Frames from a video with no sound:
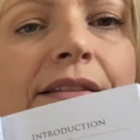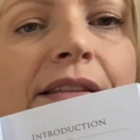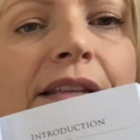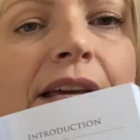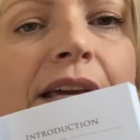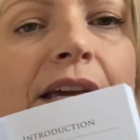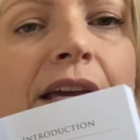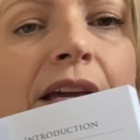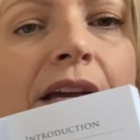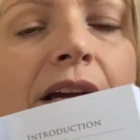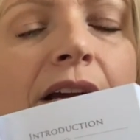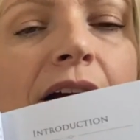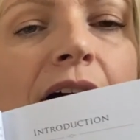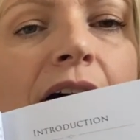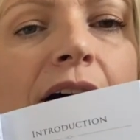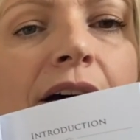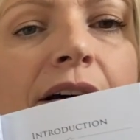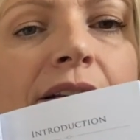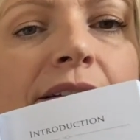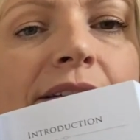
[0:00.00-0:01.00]
the
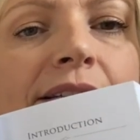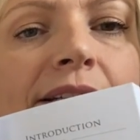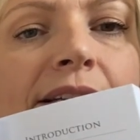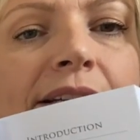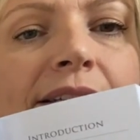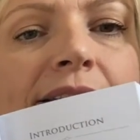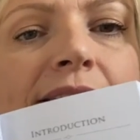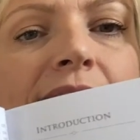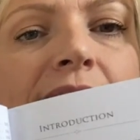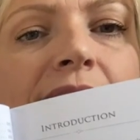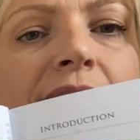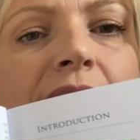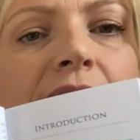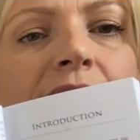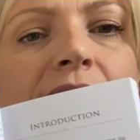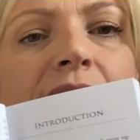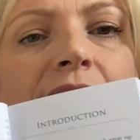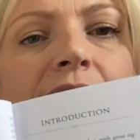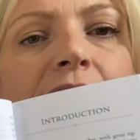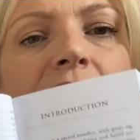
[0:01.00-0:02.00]
cards listed
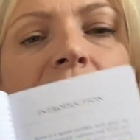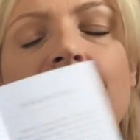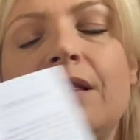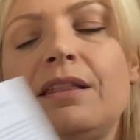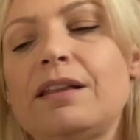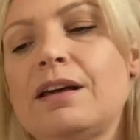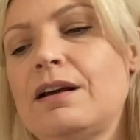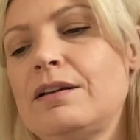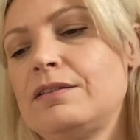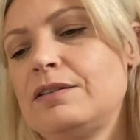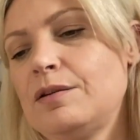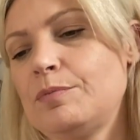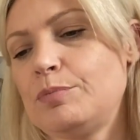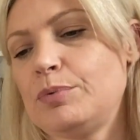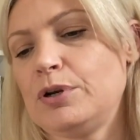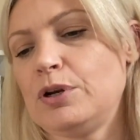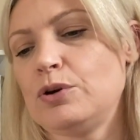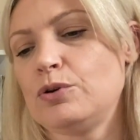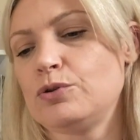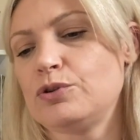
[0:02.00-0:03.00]
underneath that
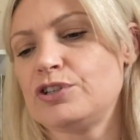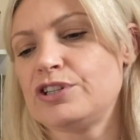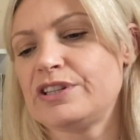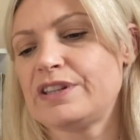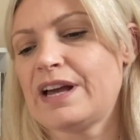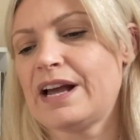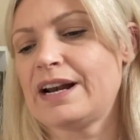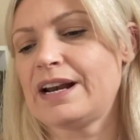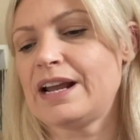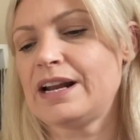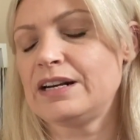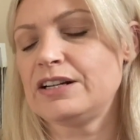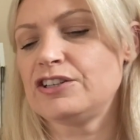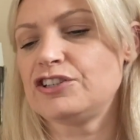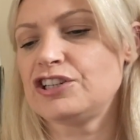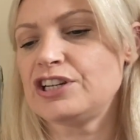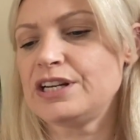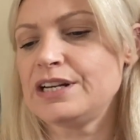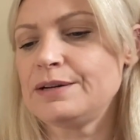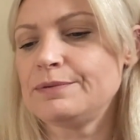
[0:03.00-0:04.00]
belong to that
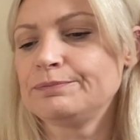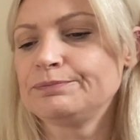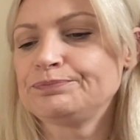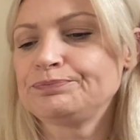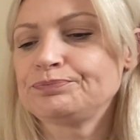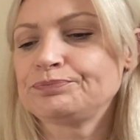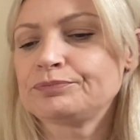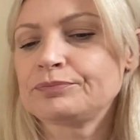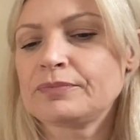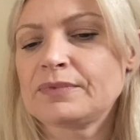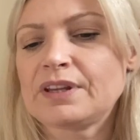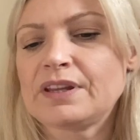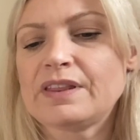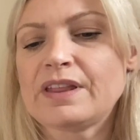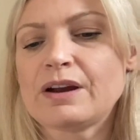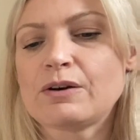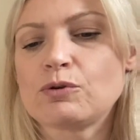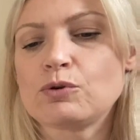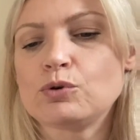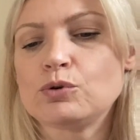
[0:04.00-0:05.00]
energy.
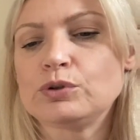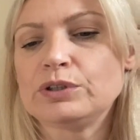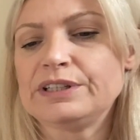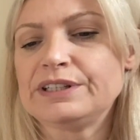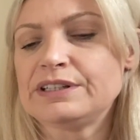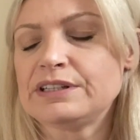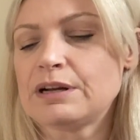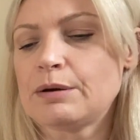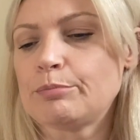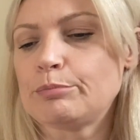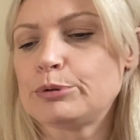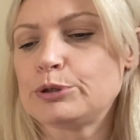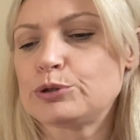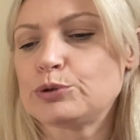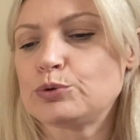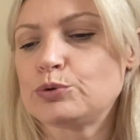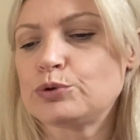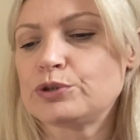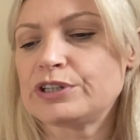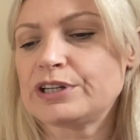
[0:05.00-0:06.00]
They're all in numbered
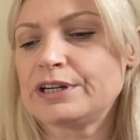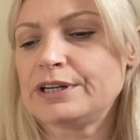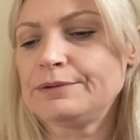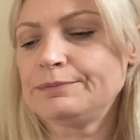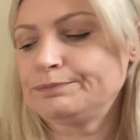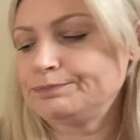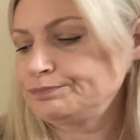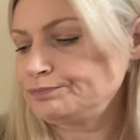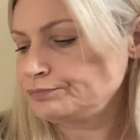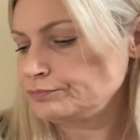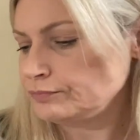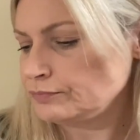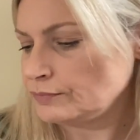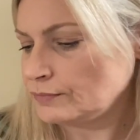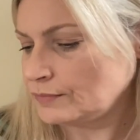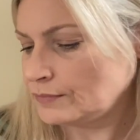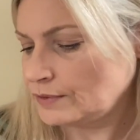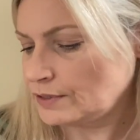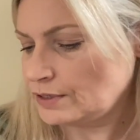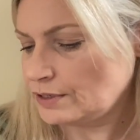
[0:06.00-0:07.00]
order.
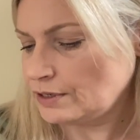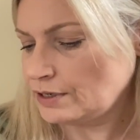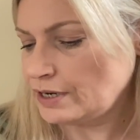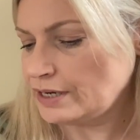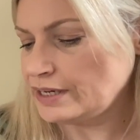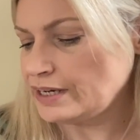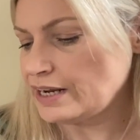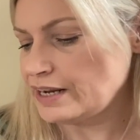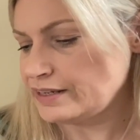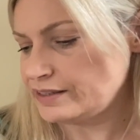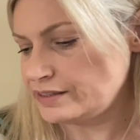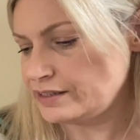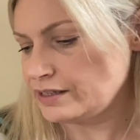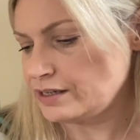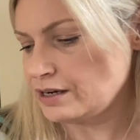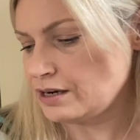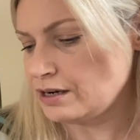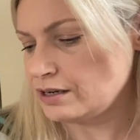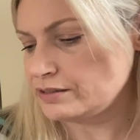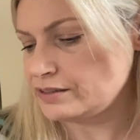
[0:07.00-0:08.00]
And yes, the
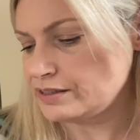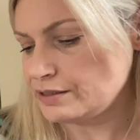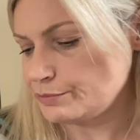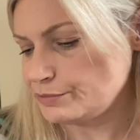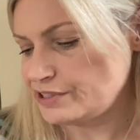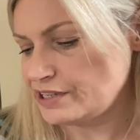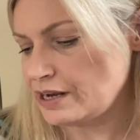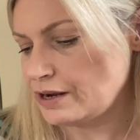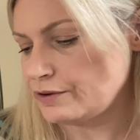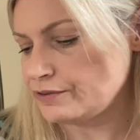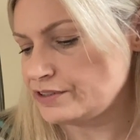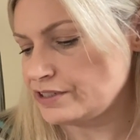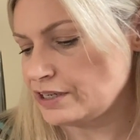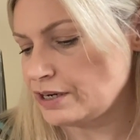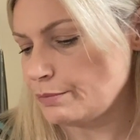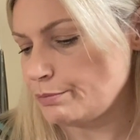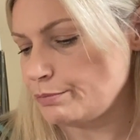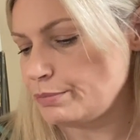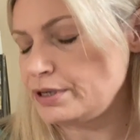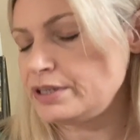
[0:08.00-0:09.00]
cards themselves are
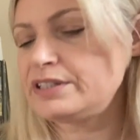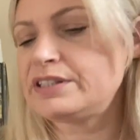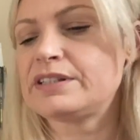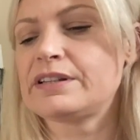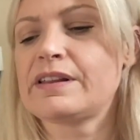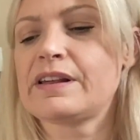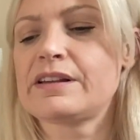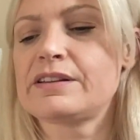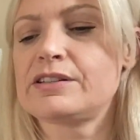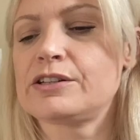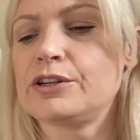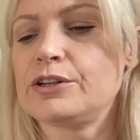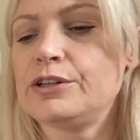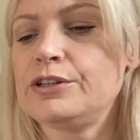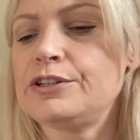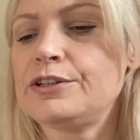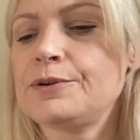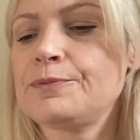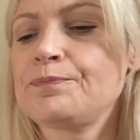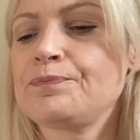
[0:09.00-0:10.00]
numbered, so that's
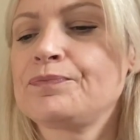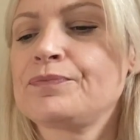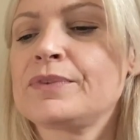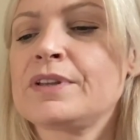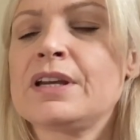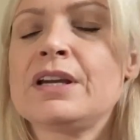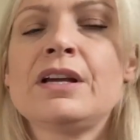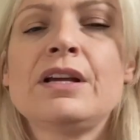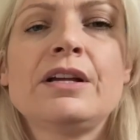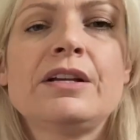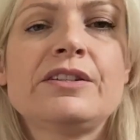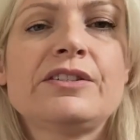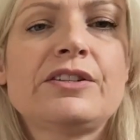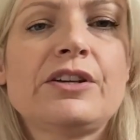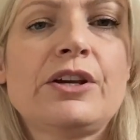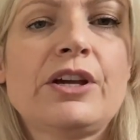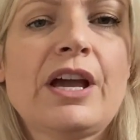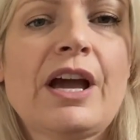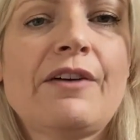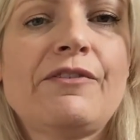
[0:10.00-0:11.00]
good.
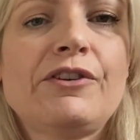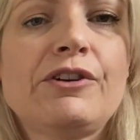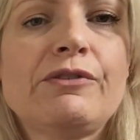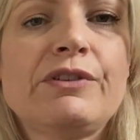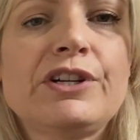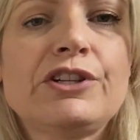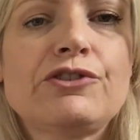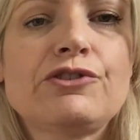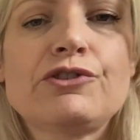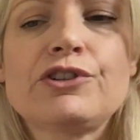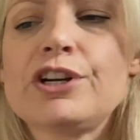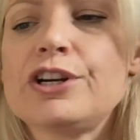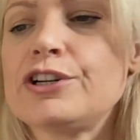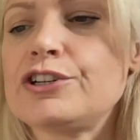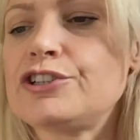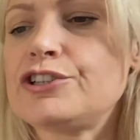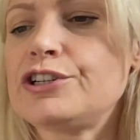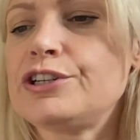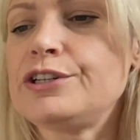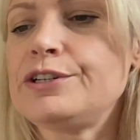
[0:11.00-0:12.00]
So you have your
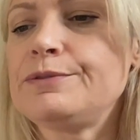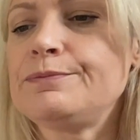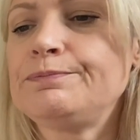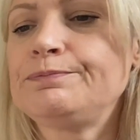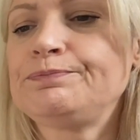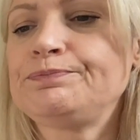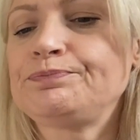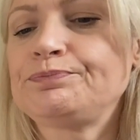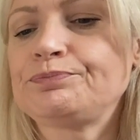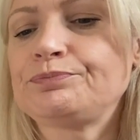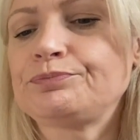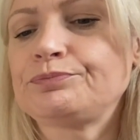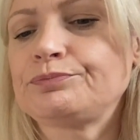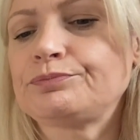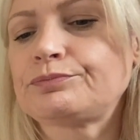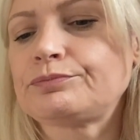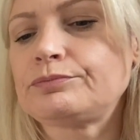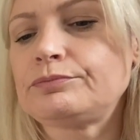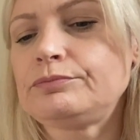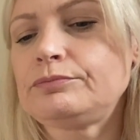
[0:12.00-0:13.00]
introduction,
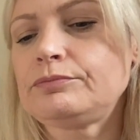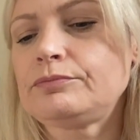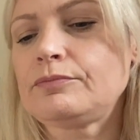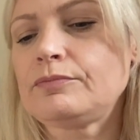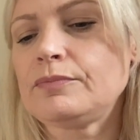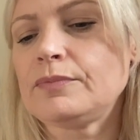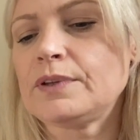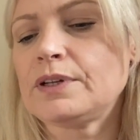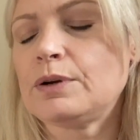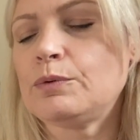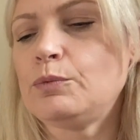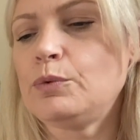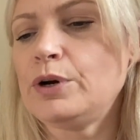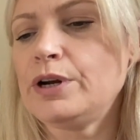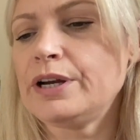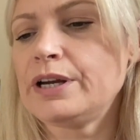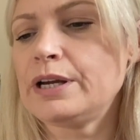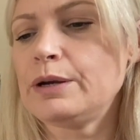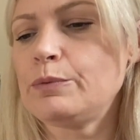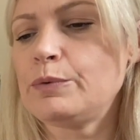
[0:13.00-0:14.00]

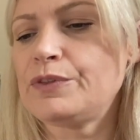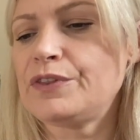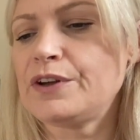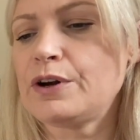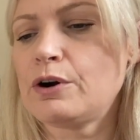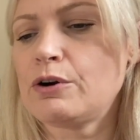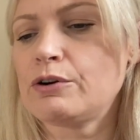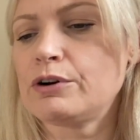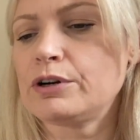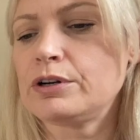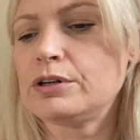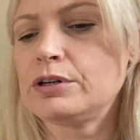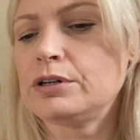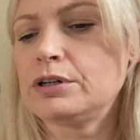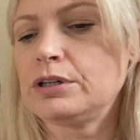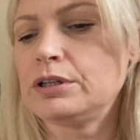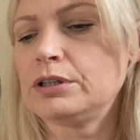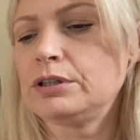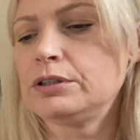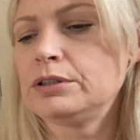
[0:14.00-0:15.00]
working with the
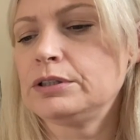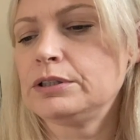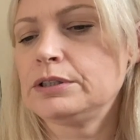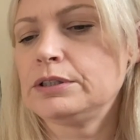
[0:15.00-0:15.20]
Oracle.